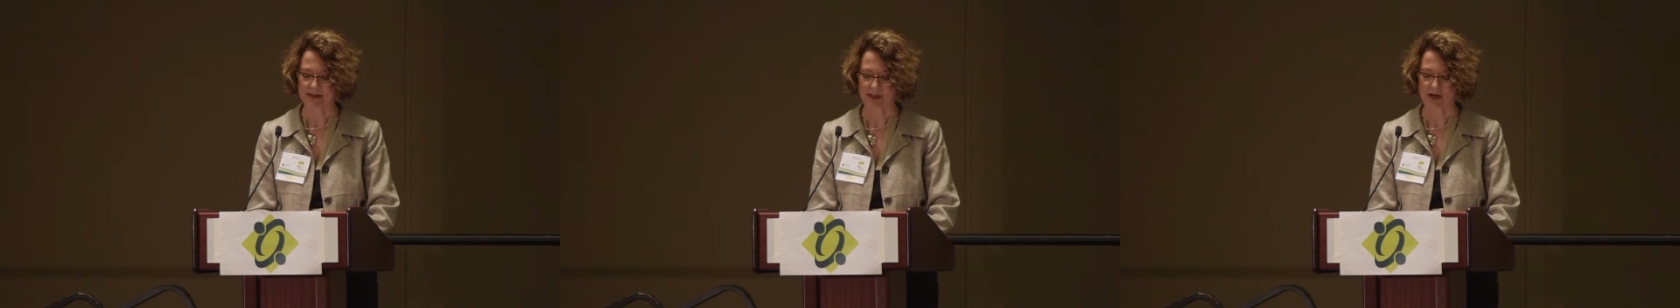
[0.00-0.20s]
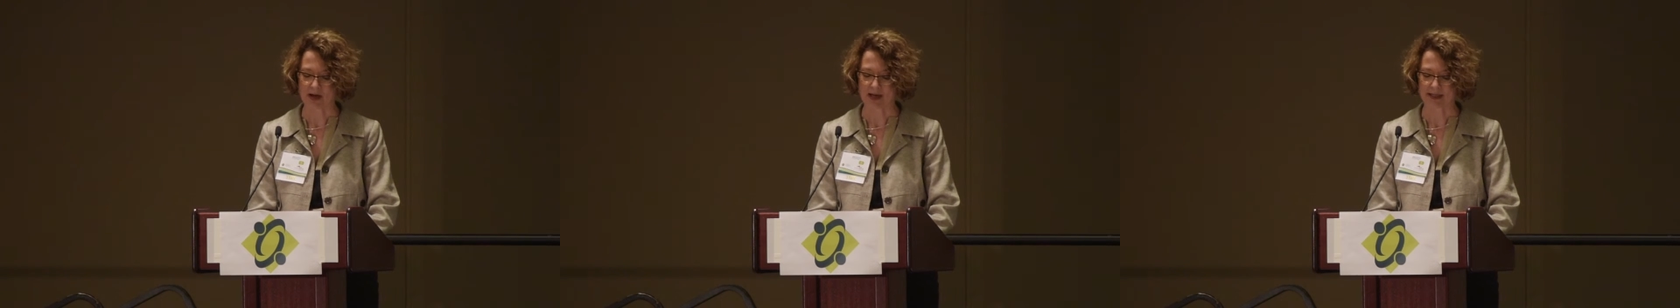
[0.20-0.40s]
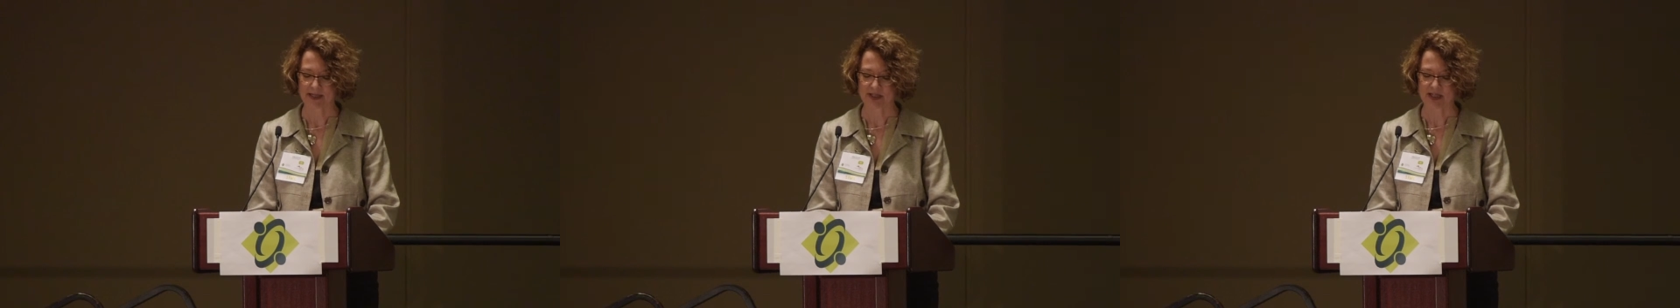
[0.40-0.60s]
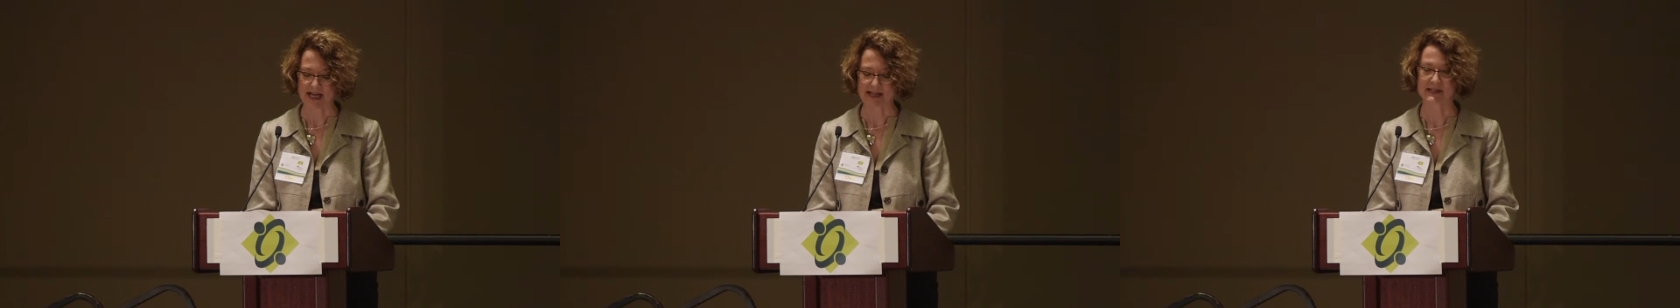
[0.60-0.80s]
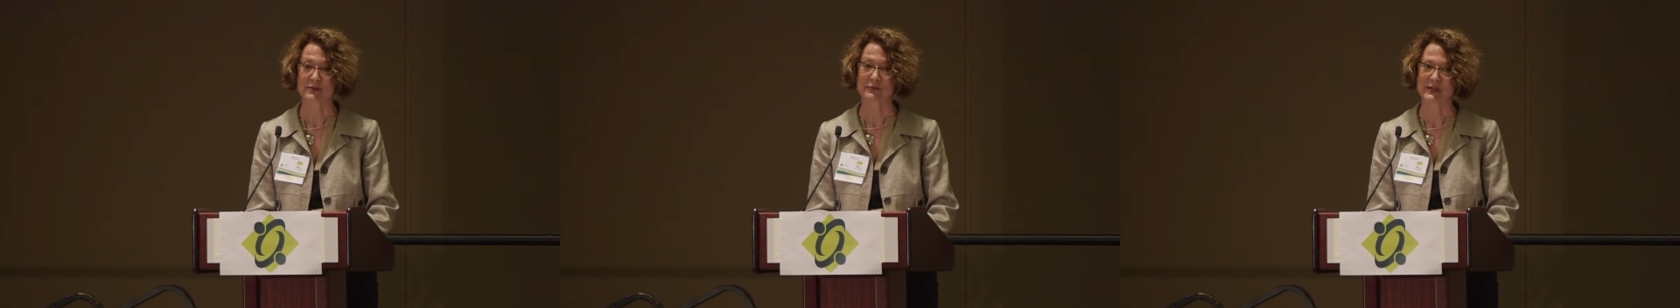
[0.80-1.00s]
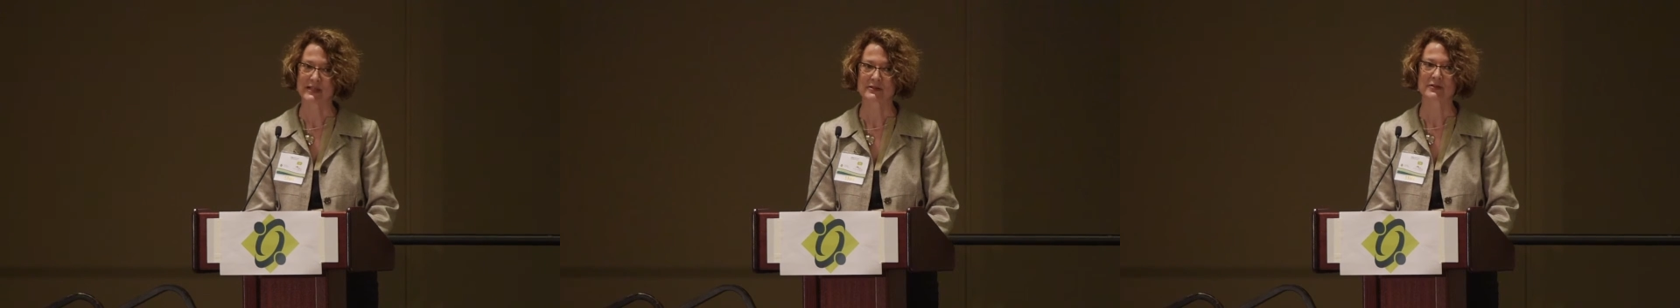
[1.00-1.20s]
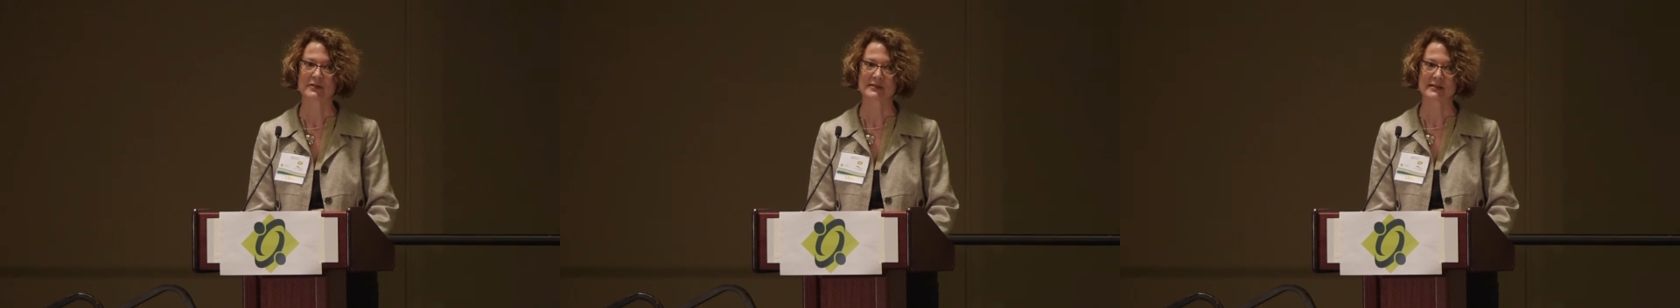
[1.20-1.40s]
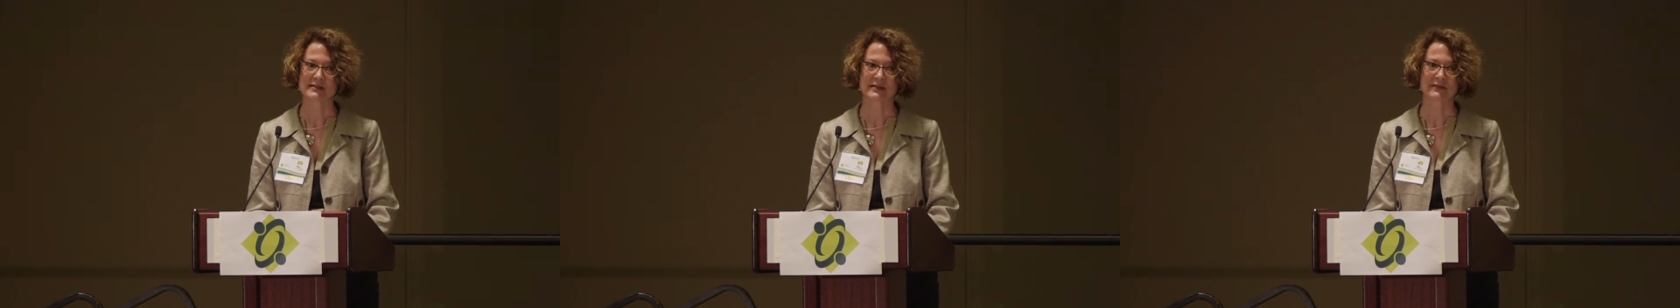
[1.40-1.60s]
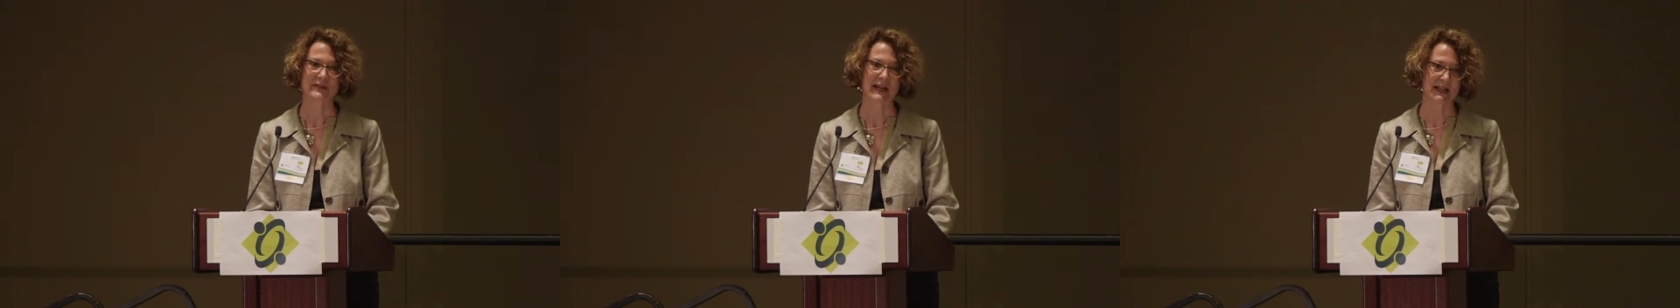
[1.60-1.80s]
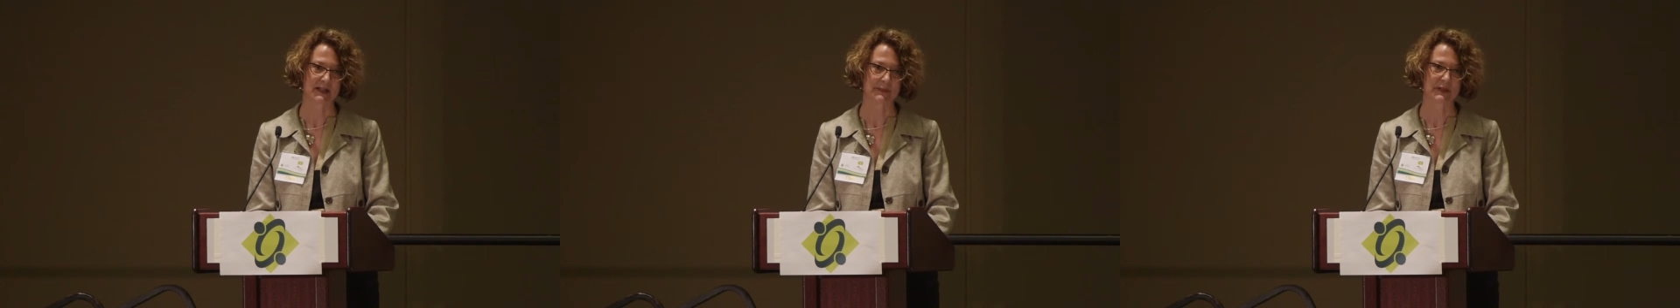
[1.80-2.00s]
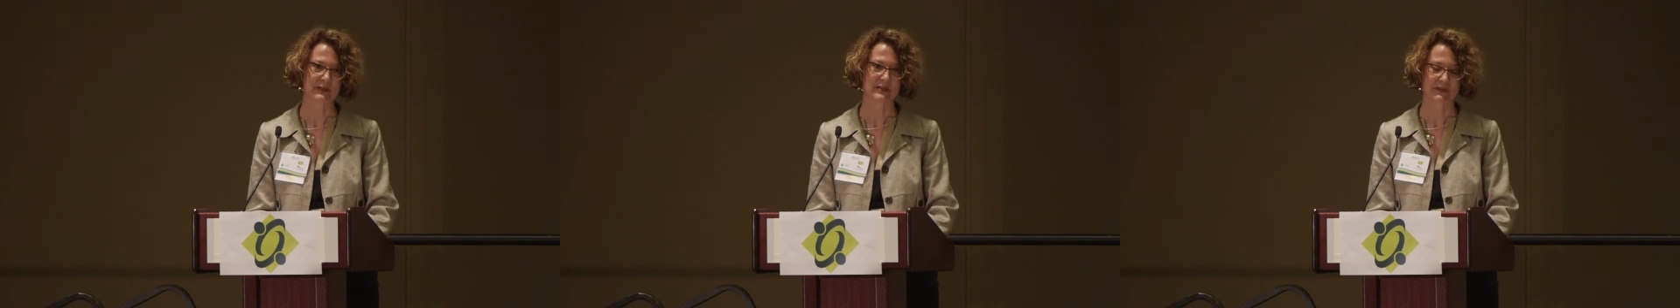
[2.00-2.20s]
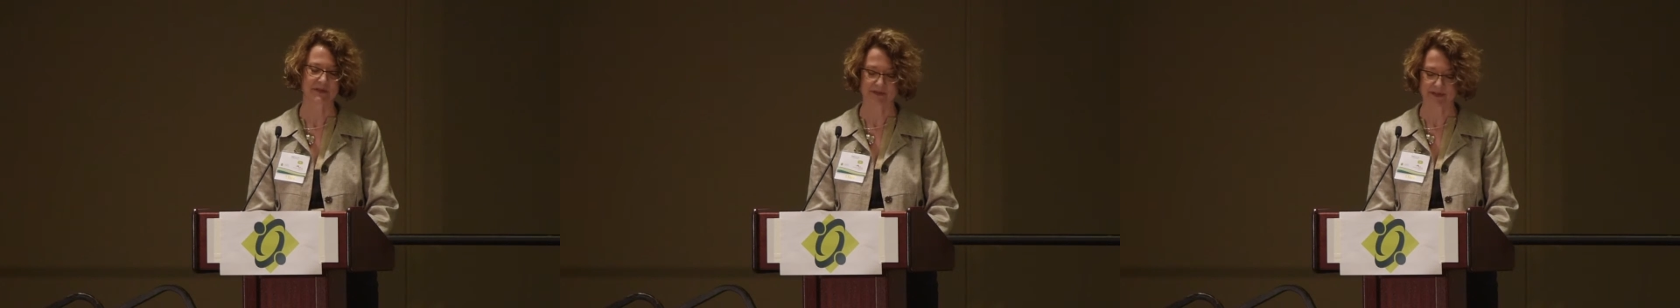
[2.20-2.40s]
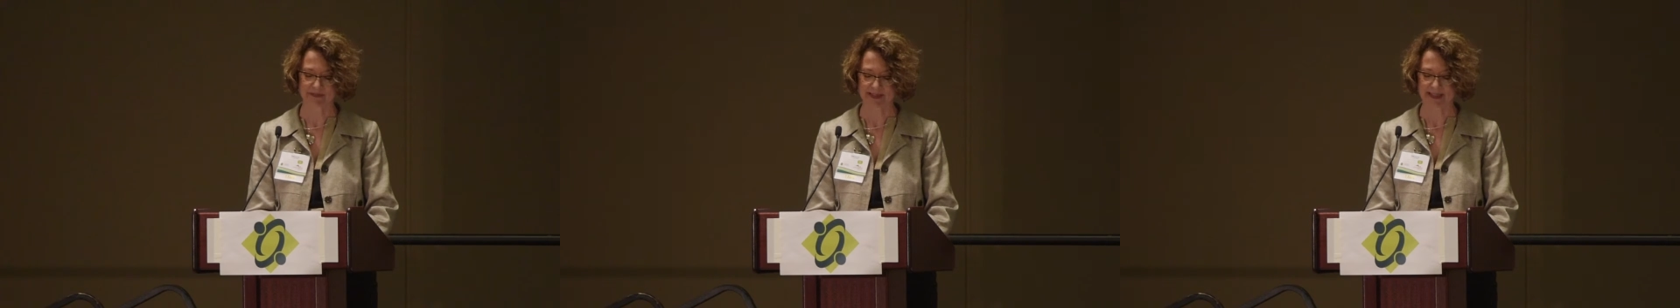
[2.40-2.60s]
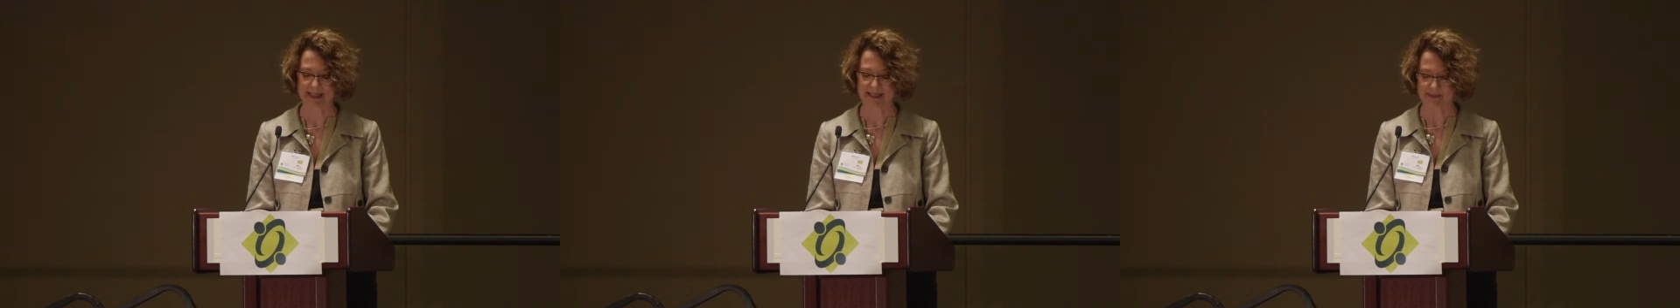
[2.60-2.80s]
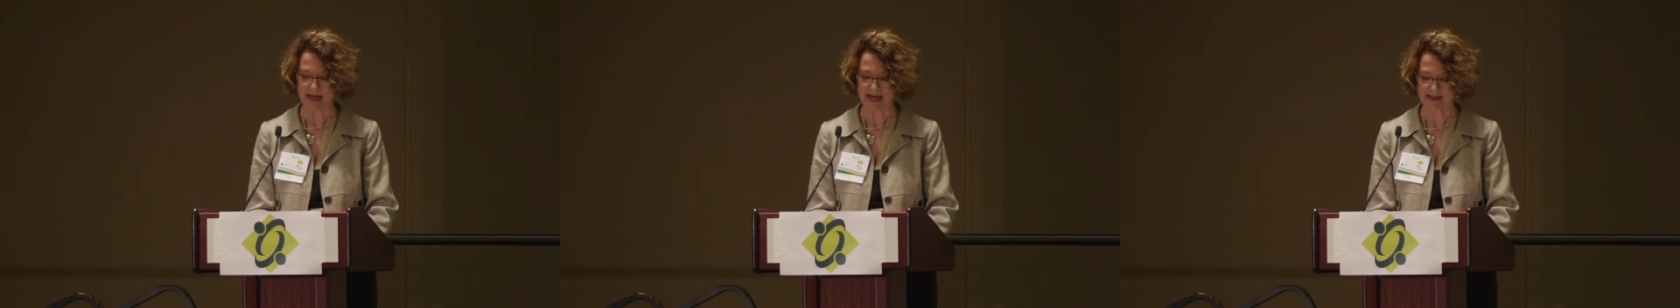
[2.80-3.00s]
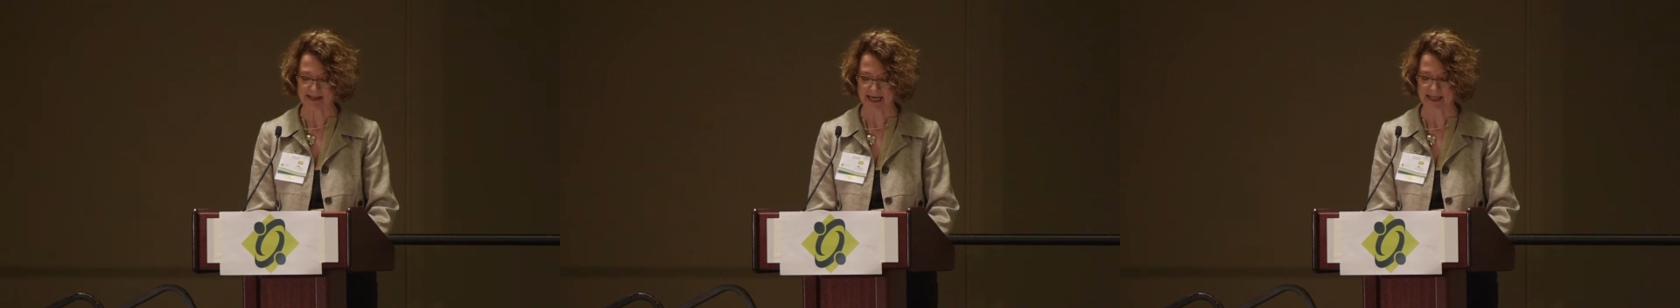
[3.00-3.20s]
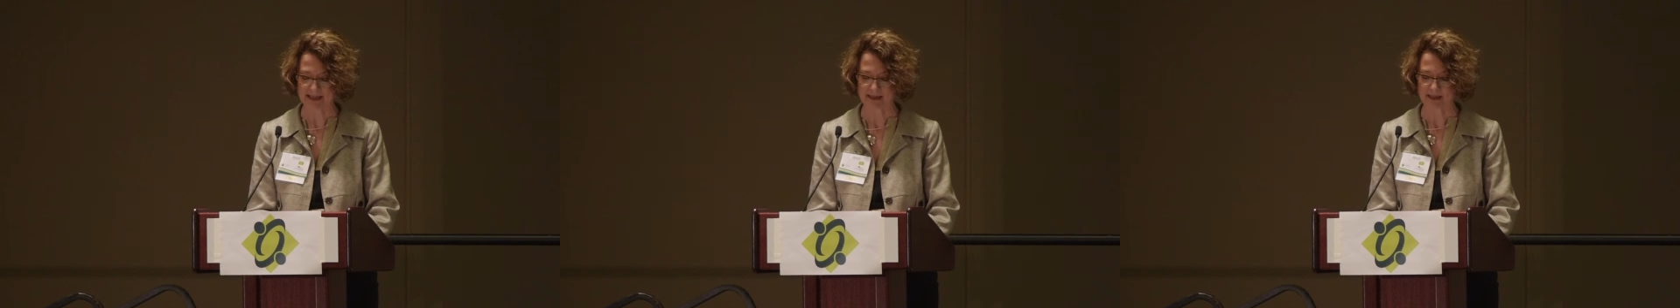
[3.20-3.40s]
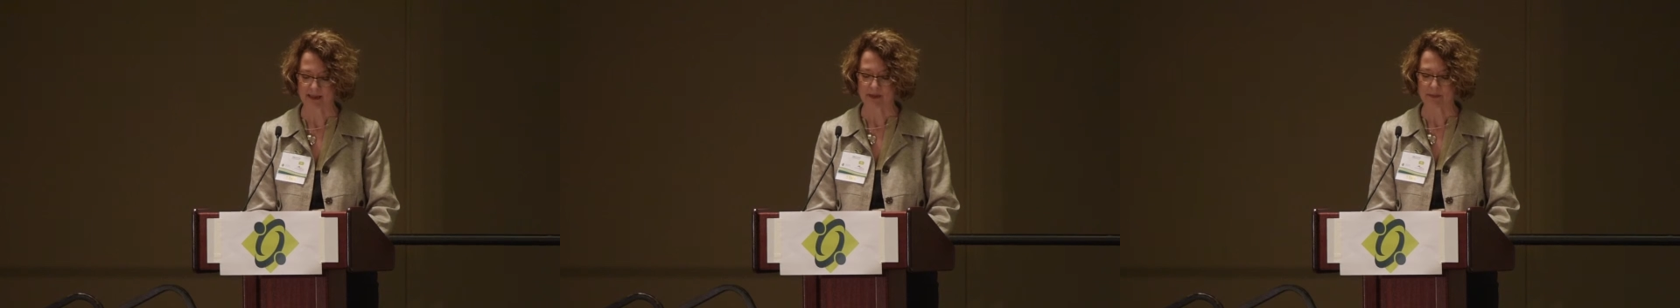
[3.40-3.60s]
the college has the resources available to fulfill its mandate,